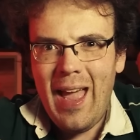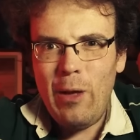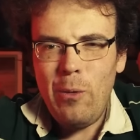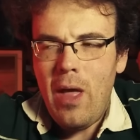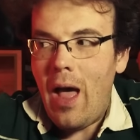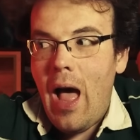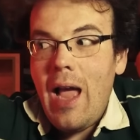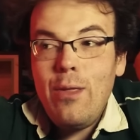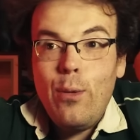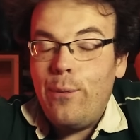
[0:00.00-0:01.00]
how
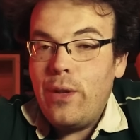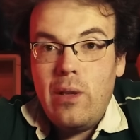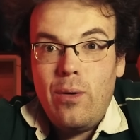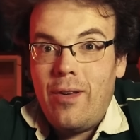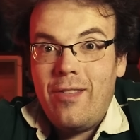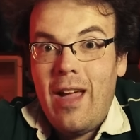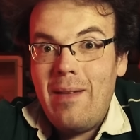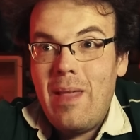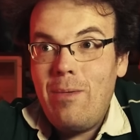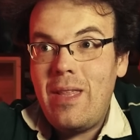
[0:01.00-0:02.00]
I thought for the longest
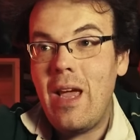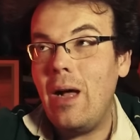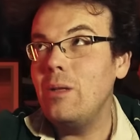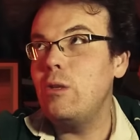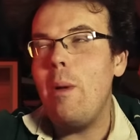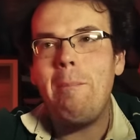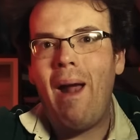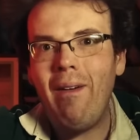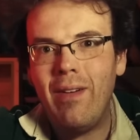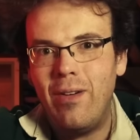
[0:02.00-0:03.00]
time they were the ultimate
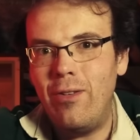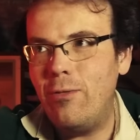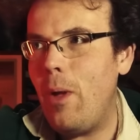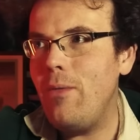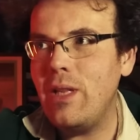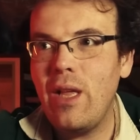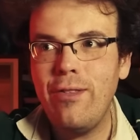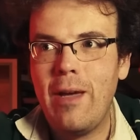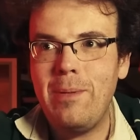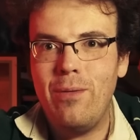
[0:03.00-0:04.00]
paragons, but over the
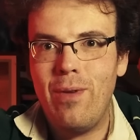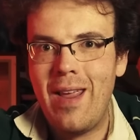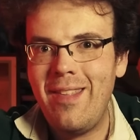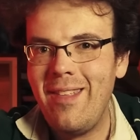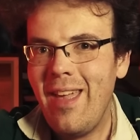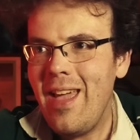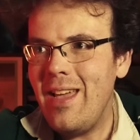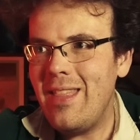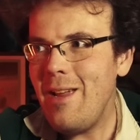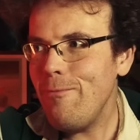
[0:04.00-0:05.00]
last couple of races,
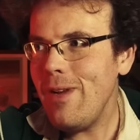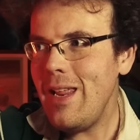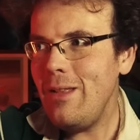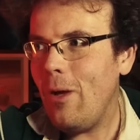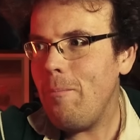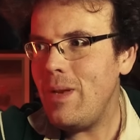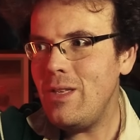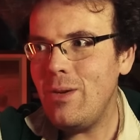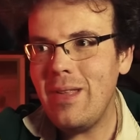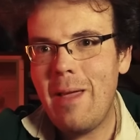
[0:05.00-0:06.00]
they've really not
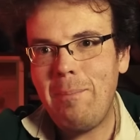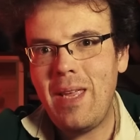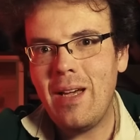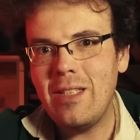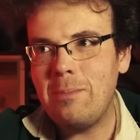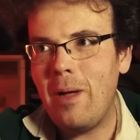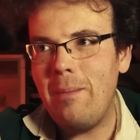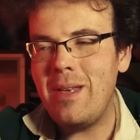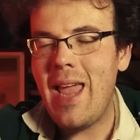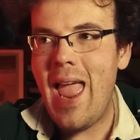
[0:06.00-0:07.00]
been doing their PR
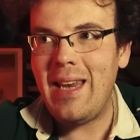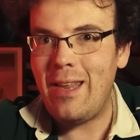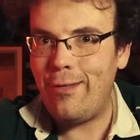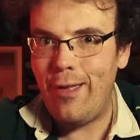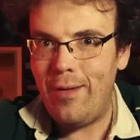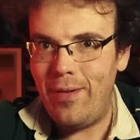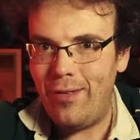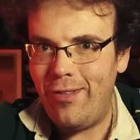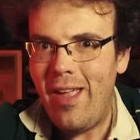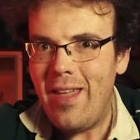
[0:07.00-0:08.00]
department any
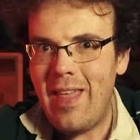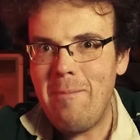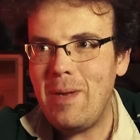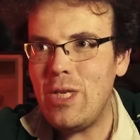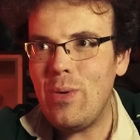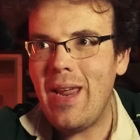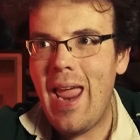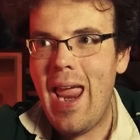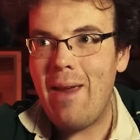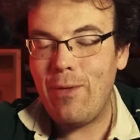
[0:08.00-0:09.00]
service. They've been doing
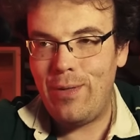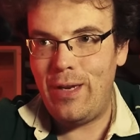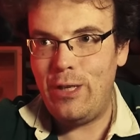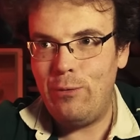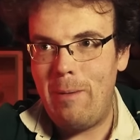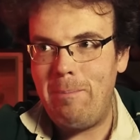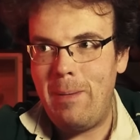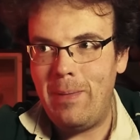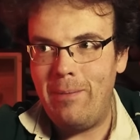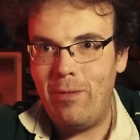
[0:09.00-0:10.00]
everything to rub
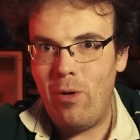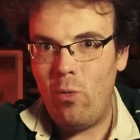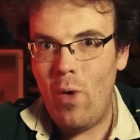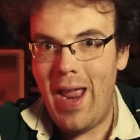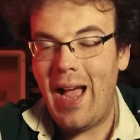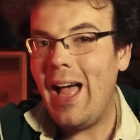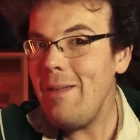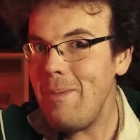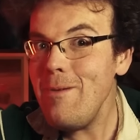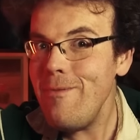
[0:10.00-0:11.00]
people up the wrong way.
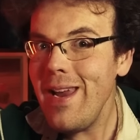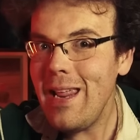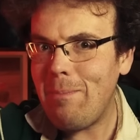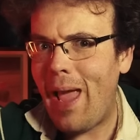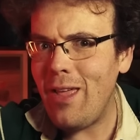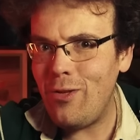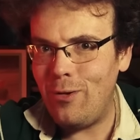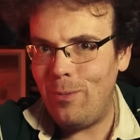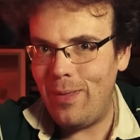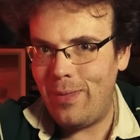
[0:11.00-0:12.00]
I've been really
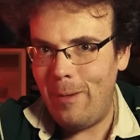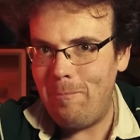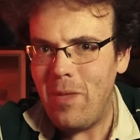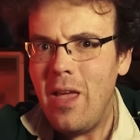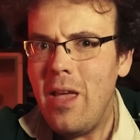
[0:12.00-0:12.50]
patient with them,